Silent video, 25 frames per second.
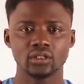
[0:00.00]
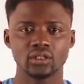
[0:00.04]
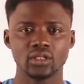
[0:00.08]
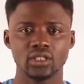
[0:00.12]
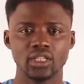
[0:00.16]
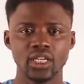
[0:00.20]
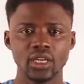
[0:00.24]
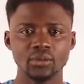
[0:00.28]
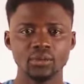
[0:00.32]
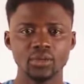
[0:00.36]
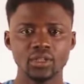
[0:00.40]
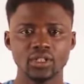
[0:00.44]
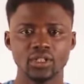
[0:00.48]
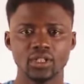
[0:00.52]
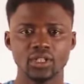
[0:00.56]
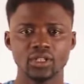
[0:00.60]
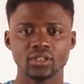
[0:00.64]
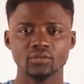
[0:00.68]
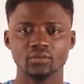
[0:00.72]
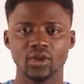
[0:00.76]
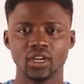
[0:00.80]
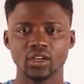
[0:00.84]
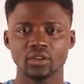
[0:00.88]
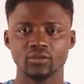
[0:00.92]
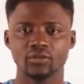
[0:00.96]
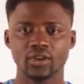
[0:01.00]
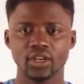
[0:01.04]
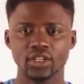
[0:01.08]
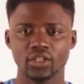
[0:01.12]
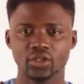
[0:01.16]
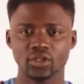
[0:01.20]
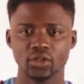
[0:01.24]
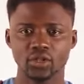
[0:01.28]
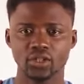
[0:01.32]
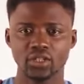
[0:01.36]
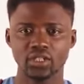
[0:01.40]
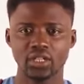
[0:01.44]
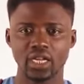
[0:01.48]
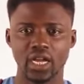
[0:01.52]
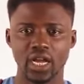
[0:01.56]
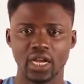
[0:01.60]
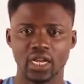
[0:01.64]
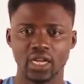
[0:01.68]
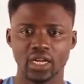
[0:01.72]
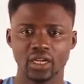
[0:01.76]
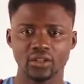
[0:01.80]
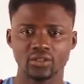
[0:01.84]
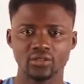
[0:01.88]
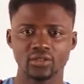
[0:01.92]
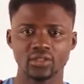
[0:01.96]
Debiting manufacturing
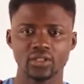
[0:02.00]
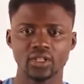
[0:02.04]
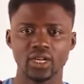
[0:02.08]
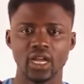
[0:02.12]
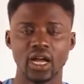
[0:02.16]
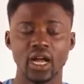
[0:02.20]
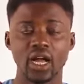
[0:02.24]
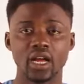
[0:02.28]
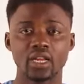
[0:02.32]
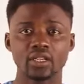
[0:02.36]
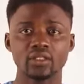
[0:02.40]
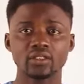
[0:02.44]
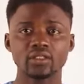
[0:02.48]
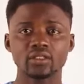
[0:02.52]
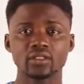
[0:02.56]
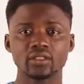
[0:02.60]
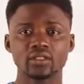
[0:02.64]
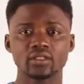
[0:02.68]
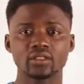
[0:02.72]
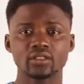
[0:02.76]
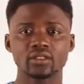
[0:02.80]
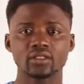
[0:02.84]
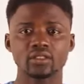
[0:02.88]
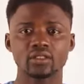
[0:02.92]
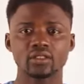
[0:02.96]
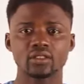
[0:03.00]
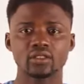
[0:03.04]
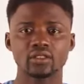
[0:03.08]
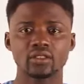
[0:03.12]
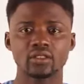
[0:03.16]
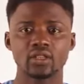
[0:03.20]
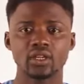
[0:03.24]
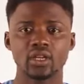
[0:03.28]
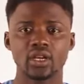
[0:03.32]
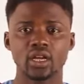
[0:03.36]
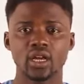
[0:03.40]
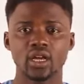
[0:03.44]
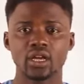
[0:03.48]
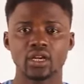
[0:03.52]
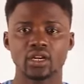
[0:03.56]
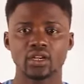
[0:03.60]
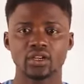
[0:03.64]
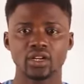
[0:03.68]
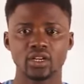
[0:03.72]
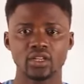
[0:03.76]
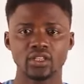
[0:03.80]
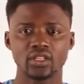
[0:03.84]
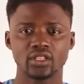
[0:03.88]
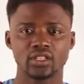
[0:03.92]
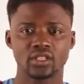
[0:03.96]
accounts and
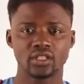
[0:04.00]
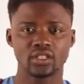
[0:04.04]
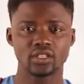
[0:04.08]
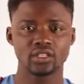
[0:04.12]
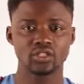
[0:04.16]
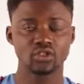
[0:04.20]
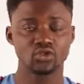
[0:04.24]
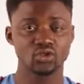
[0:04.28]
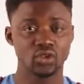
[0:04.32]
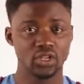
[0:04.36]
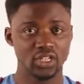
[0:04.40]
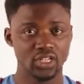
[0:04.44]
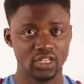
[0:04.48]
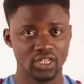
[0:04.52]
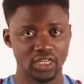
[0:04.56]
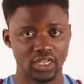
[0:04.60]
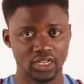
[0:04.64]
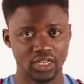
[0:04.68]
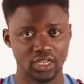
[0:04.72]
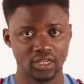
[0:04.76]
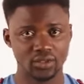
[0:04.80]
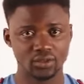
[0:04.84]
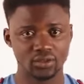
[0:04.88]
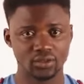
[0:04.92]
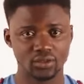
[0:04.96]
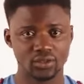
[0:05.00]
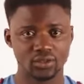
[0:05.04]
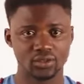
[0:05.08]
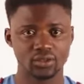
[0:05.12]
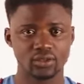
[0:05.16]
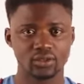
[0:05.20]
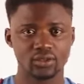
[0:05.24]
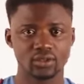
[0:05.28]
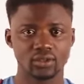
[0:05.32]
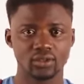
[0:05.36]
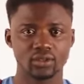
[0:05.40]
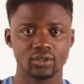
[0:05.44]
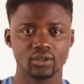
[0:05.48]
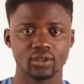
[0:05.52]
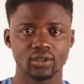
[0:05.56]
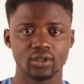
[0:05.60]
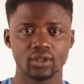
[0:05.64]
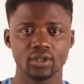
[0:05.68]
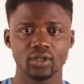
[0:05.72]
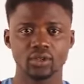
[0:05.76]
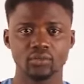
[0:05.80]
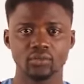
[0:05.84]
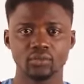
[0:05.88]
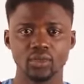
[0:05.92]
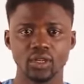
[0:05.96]
crediting trading accounts,
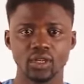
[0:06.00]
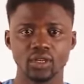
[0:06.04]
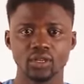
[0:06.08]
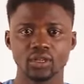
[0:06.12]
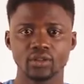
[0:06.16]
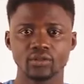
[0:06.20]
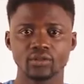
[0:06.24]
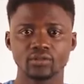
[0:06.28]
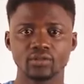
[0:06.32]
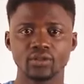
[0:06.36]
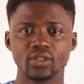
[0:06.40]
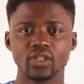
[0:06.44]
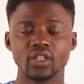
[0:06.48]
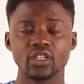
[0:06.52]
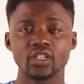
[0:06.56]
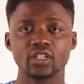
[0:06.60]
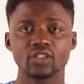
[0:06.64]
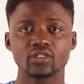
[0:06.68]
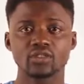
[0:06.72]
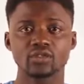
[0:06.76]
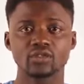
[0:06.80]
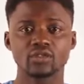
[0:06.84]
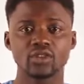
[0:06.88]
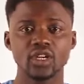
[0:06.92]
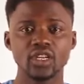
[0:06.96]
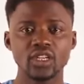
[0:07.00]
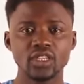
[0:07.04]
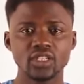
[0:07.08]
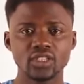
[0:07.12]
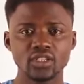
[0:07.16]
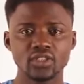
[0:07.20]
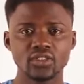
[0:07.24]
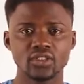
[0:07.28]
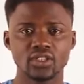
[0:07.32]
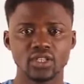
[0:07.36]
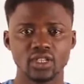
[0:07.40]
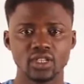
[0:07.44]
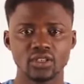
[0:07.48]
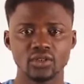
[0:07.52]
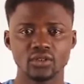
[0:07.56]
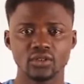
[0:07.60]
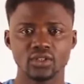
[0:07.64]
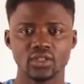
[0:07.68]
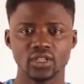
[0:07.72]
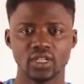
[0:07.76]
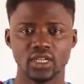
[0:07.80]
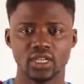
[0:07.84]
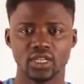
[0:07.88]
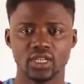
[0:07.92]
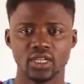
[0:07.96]
B. Crediting
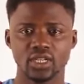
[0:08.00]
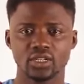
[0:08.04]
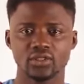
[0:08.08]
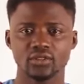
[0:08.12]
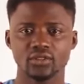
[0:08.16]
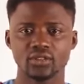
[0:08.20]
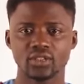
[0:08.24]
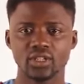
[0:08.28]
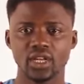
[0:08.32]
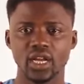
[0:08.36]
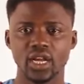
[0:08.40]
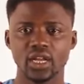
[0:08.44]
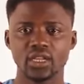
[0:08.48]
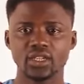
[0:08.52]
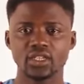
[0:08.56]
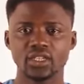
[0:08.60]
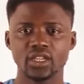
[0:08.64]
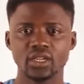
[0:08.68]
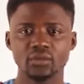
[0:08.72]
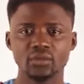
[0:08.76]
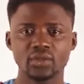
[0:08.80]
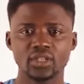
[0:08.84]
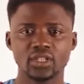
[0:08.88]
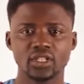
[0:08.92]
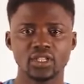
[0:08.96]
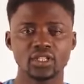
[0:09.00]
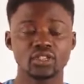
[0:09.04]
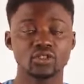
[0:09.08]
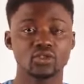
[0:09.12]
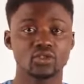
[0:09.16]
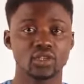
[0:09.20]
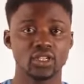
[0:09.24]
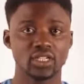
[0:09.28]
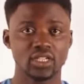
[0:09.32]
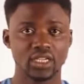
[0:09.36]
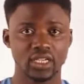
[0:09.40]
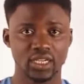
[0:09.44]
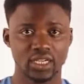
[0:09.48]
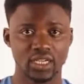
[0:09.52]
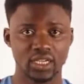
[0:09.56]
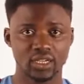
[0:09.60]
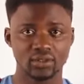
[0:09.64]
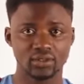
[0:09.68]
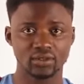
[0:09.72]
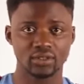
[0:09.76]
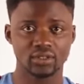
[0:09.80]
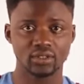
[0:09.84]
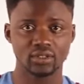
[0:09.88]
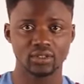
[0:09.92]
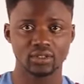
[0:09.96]
sales accounts and debiting trading
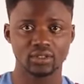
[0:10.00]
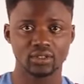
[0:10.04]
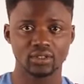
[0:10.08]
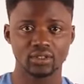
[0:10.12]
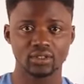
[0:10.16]
accounts,